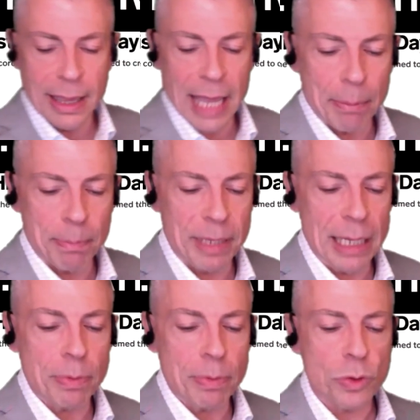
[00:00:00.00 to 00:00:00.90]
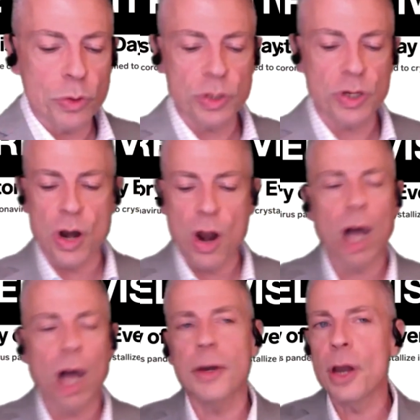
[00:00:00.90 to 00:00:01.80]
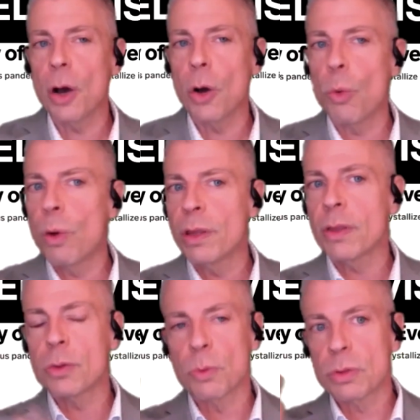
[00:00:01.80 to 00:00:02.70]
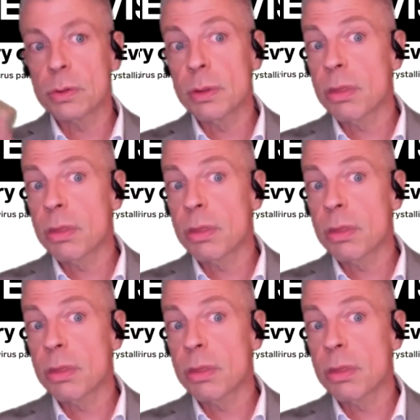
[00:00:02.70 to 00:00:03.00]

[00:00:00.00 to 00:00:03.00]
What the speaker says: that people could not know whether the world